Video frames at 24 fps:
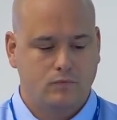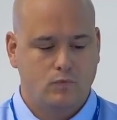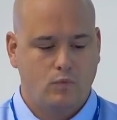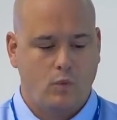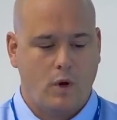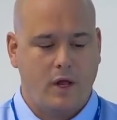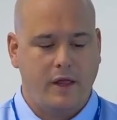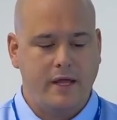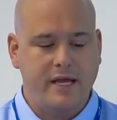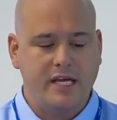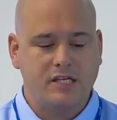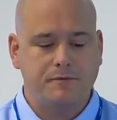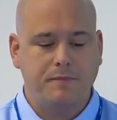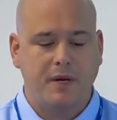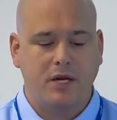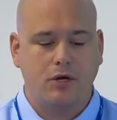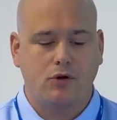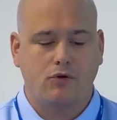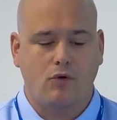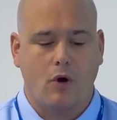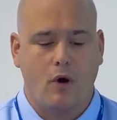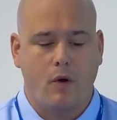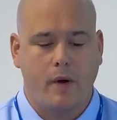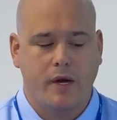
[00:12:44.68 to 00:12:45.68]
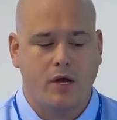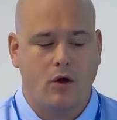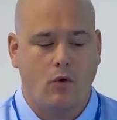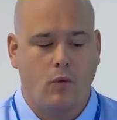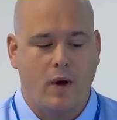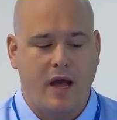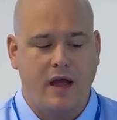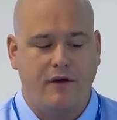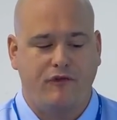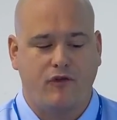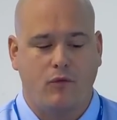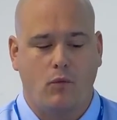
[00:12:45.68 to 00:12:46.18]
While he has been growing
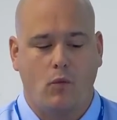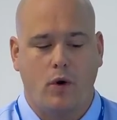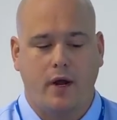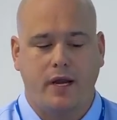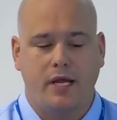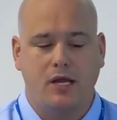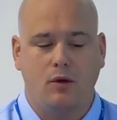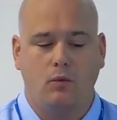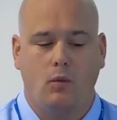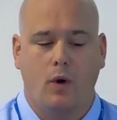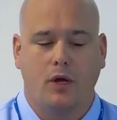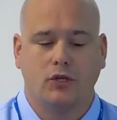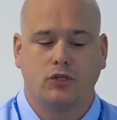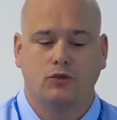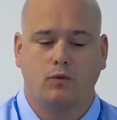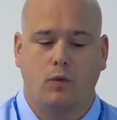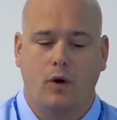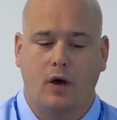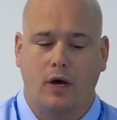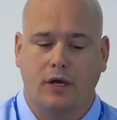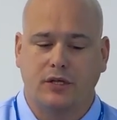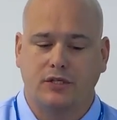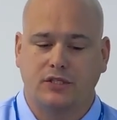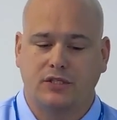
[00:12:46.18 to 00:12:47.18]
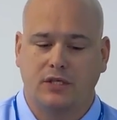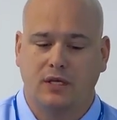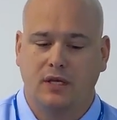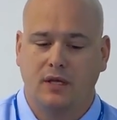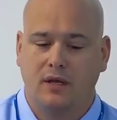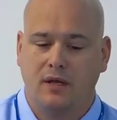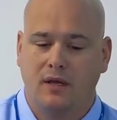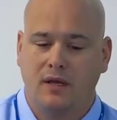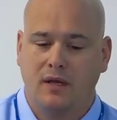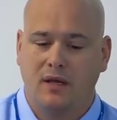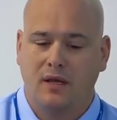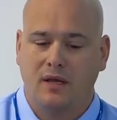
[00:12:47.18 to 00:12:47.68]
away from what he once was,
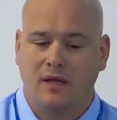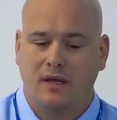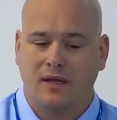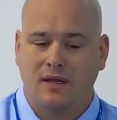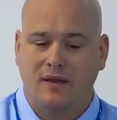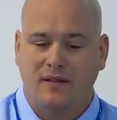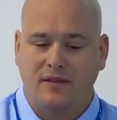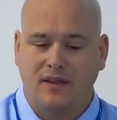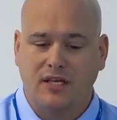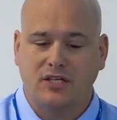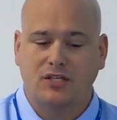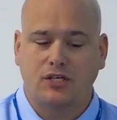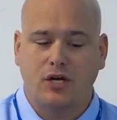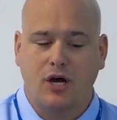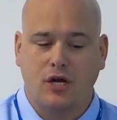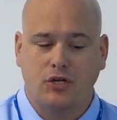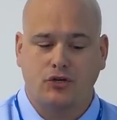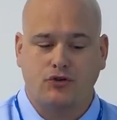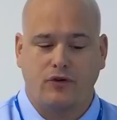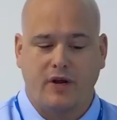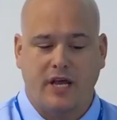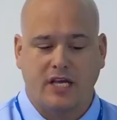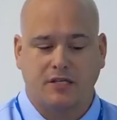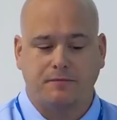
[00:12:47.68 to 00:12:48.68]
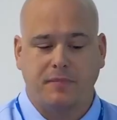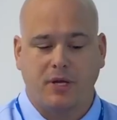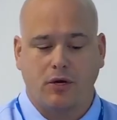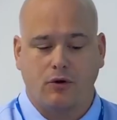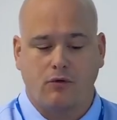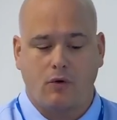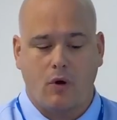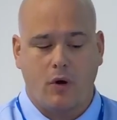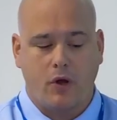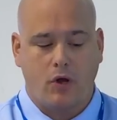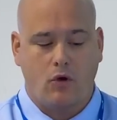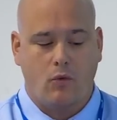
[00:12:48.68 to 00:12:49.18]
this country has been
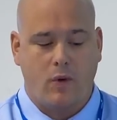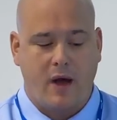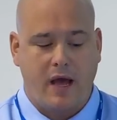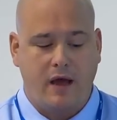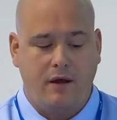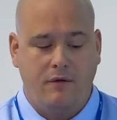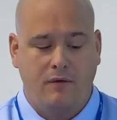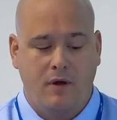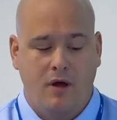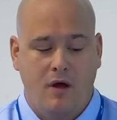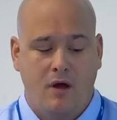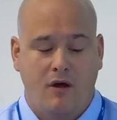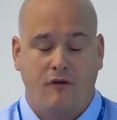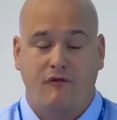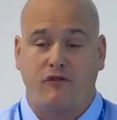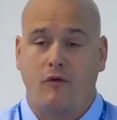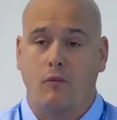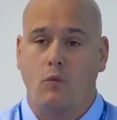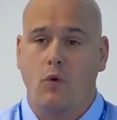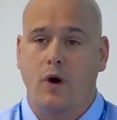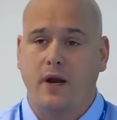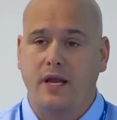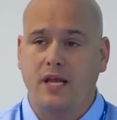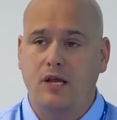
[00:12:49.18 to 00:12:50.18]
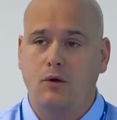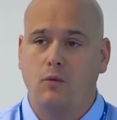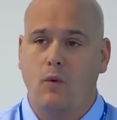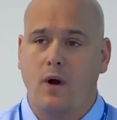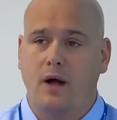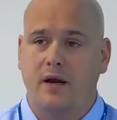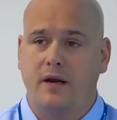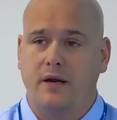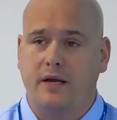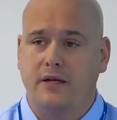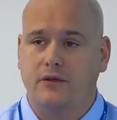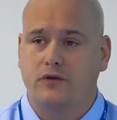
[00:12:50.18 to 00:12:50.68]
growing away from what he
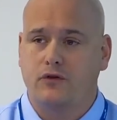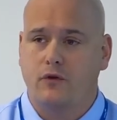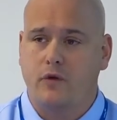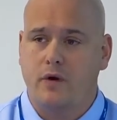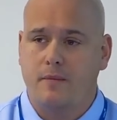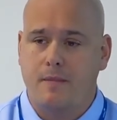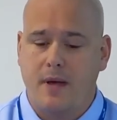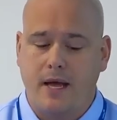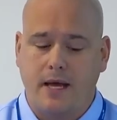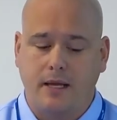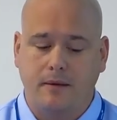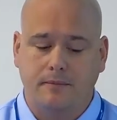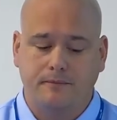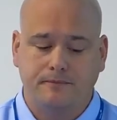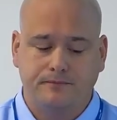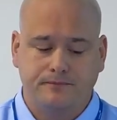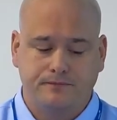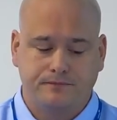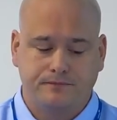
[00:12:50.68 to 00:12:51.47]
wanted it to remain.